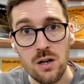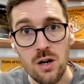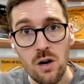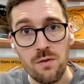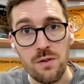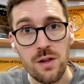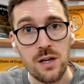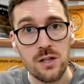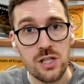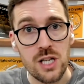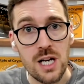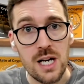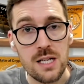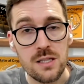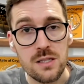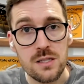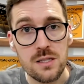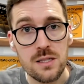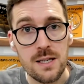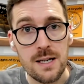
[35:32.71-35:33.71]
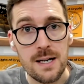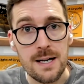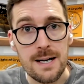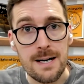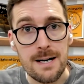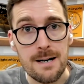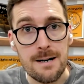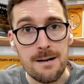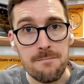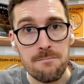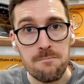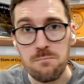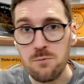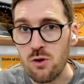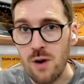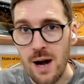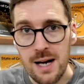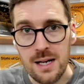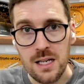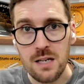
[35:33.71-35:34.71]
their chains,
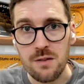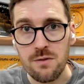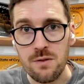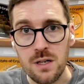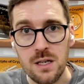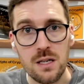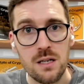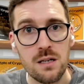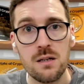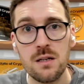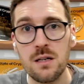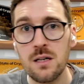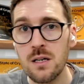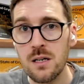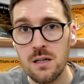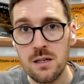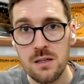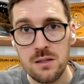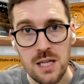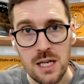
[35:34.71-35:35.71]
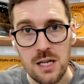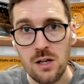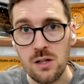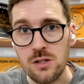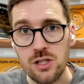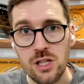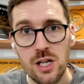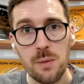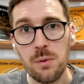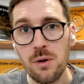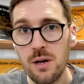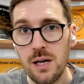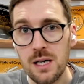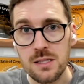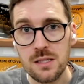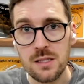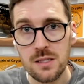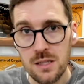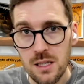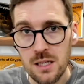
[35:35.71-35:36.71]
grant giving, technology
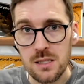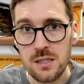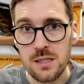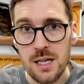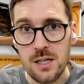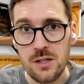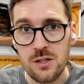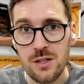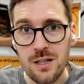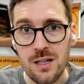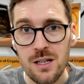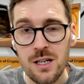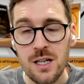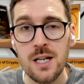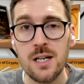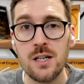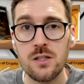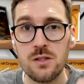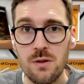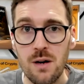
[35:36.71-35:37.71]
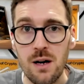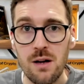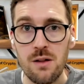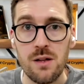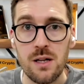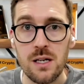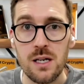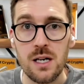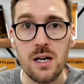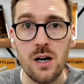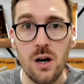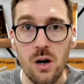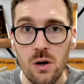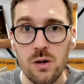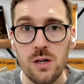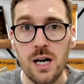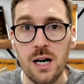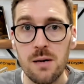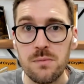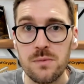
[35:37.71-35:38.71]
upgrades, etc. So I think it all
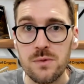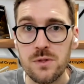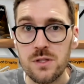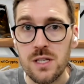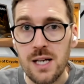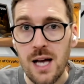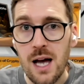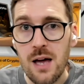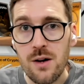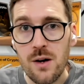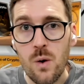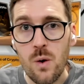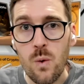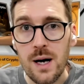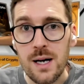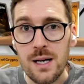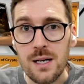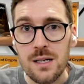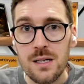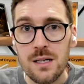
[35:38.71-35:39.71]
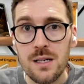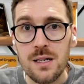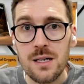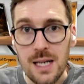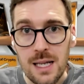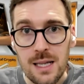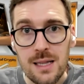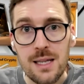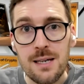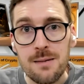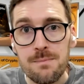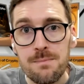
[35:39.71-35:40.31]
comes together quite neatly.